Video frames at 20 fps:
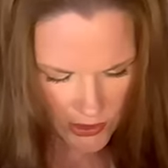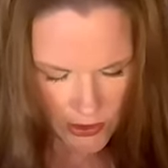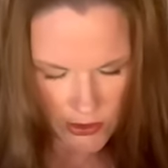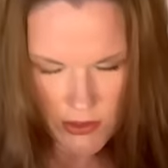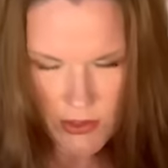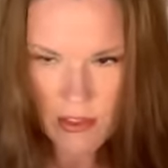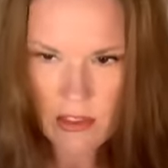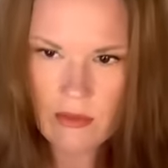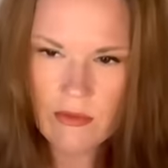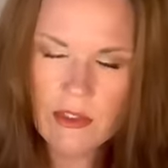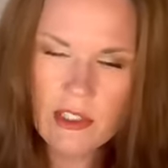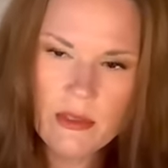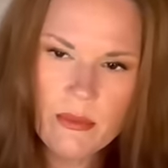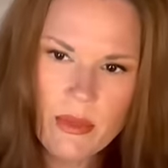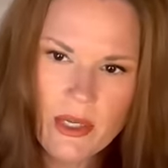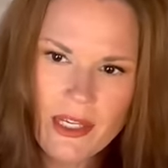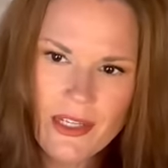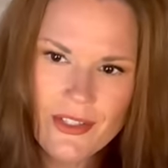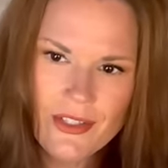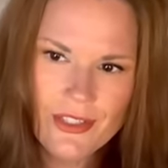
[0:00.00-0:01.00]
It's all very
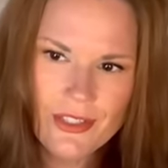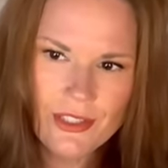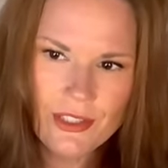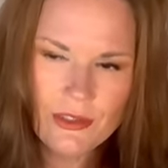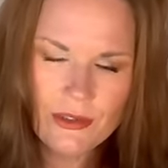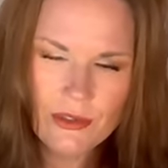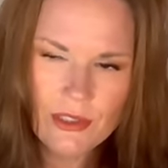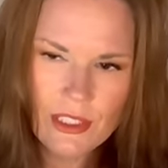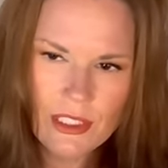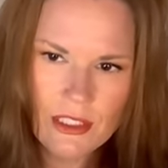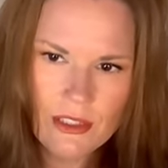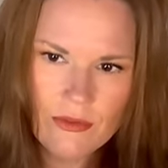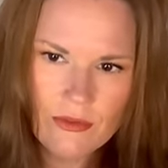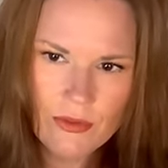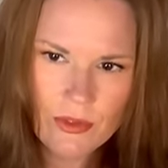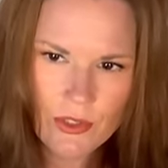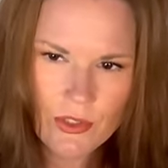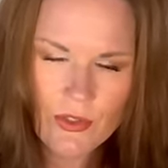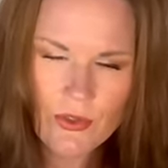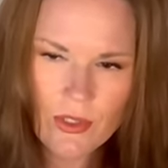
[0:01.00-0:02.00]
passionate and
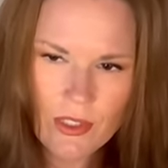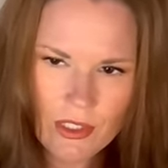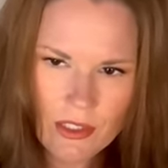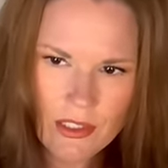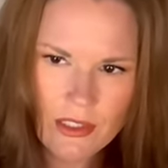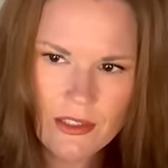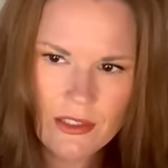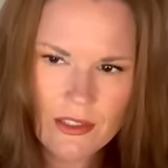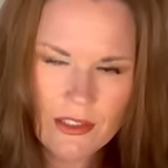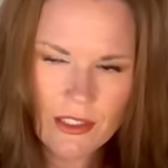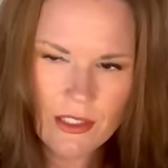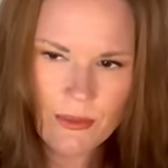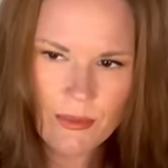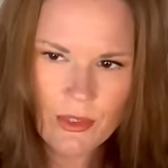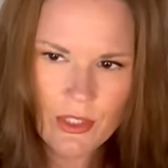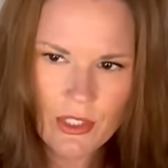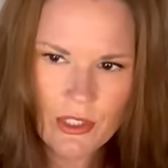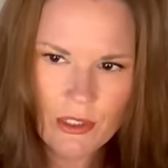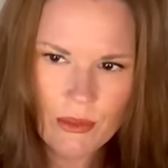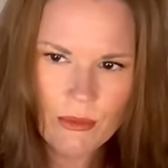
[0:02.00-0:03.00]
frustrated at the same
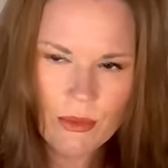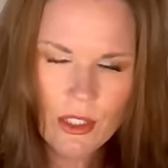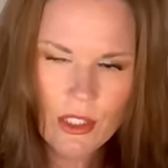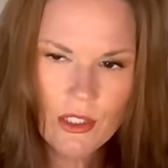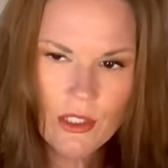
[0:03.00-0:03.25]
time.